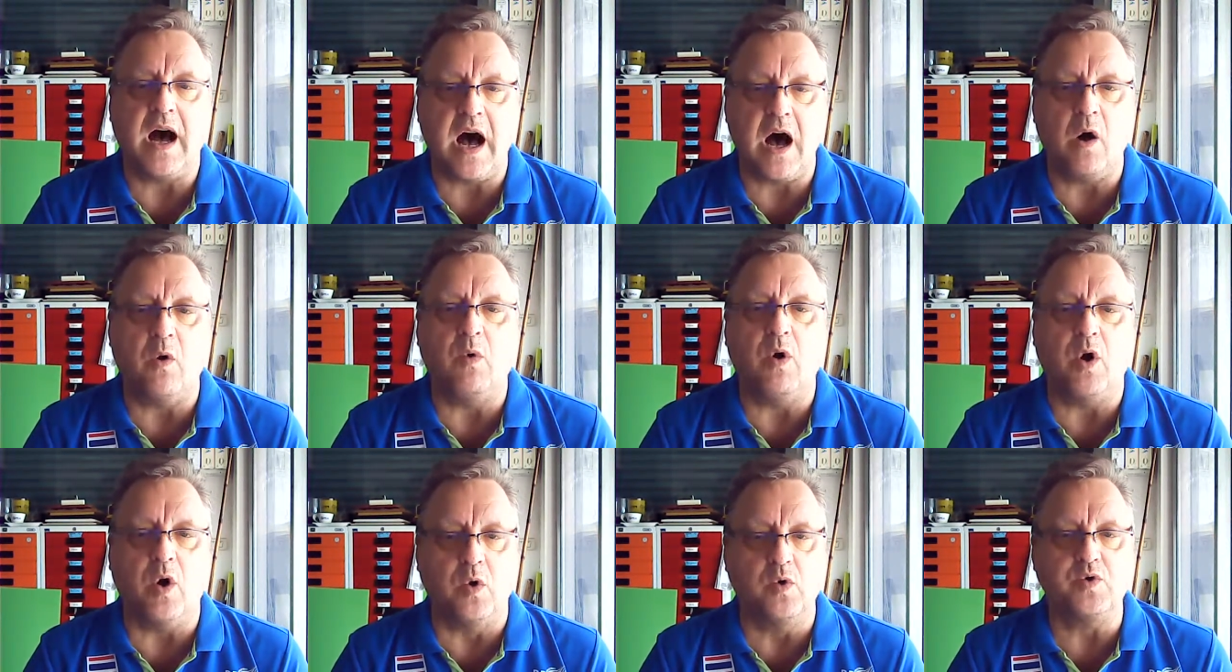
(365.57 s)

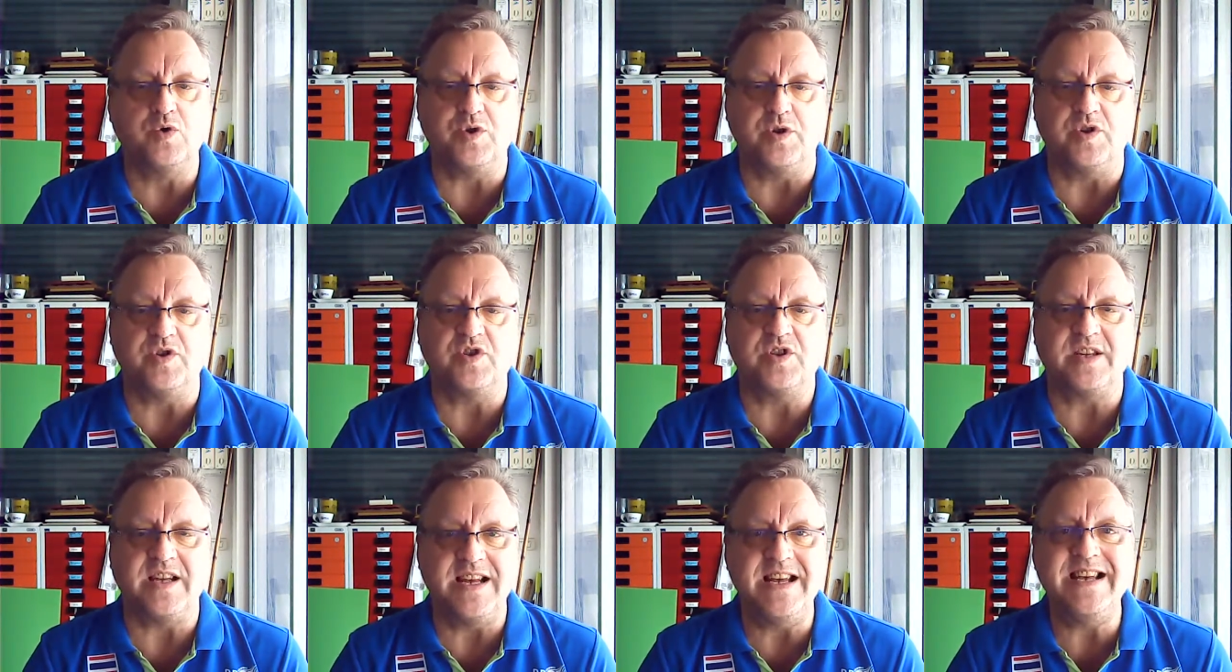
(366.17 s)
our
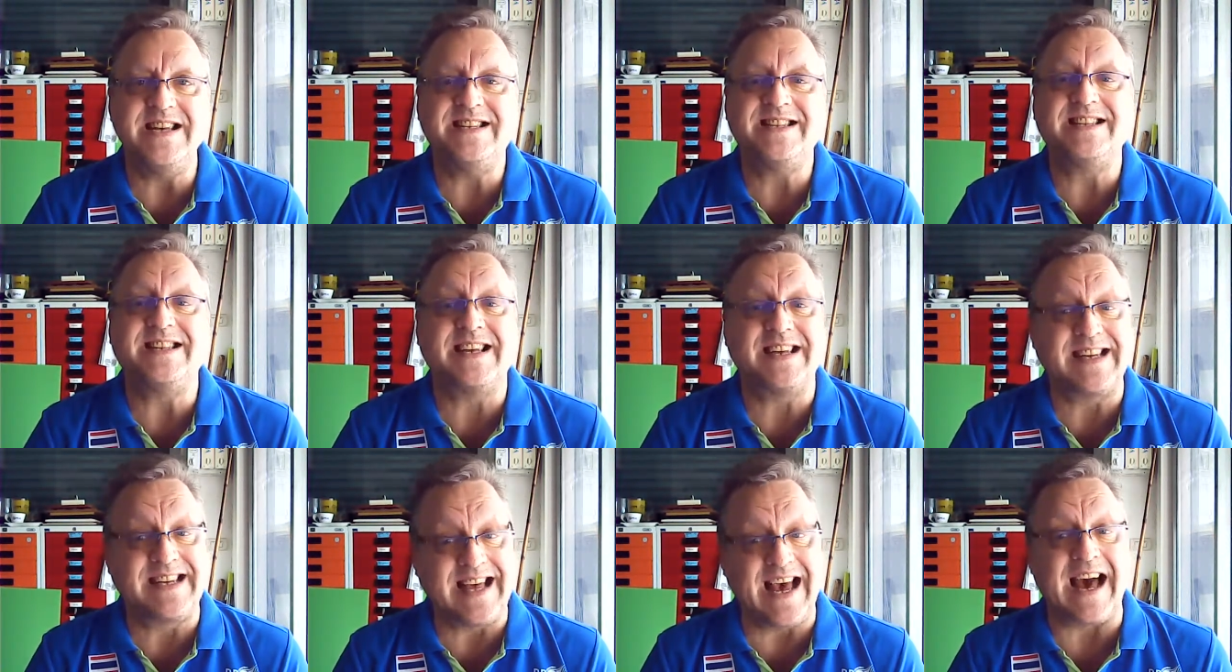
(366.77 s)
oceans
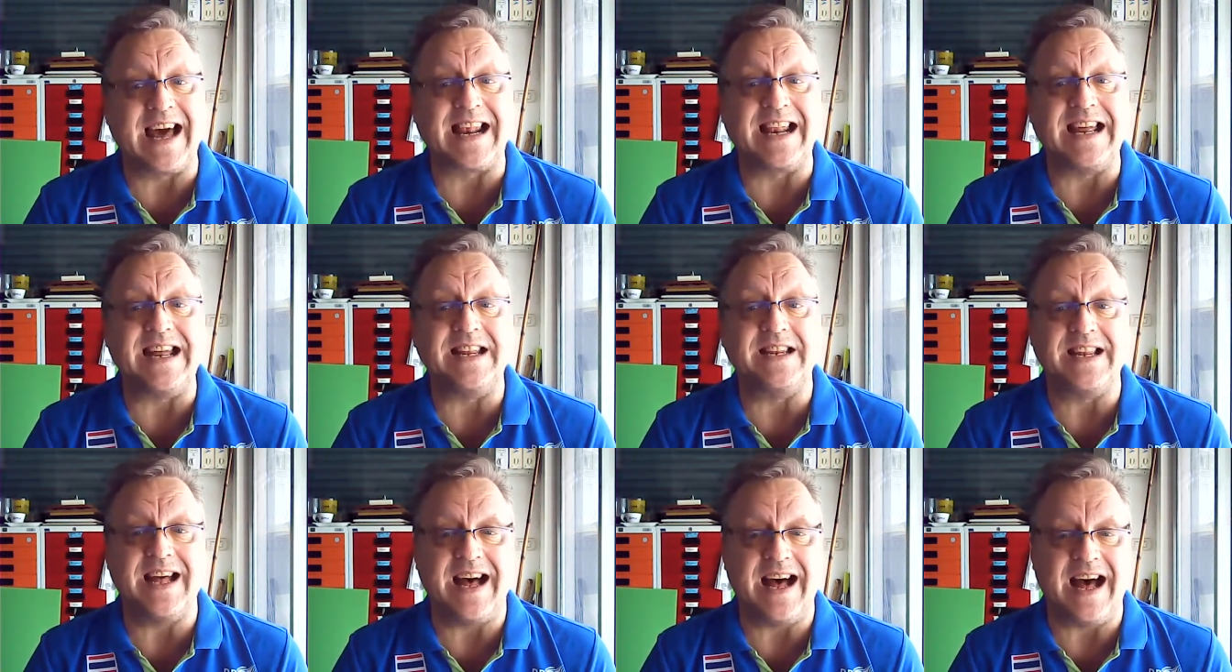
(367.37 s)
is
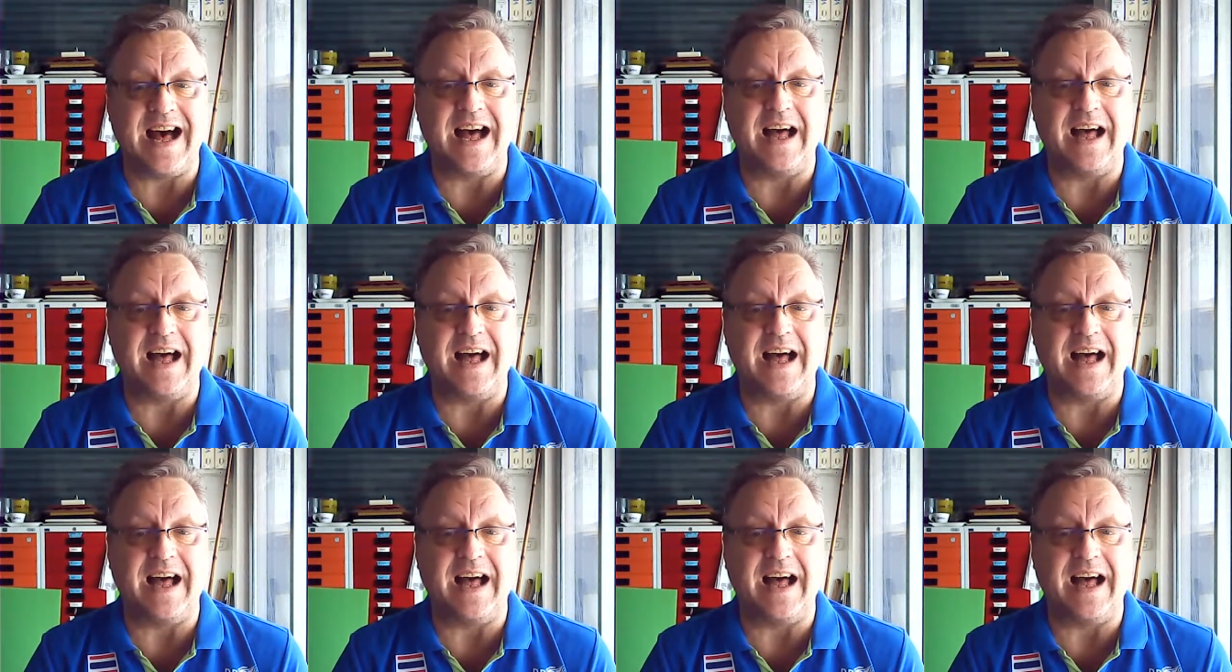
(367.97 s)
carried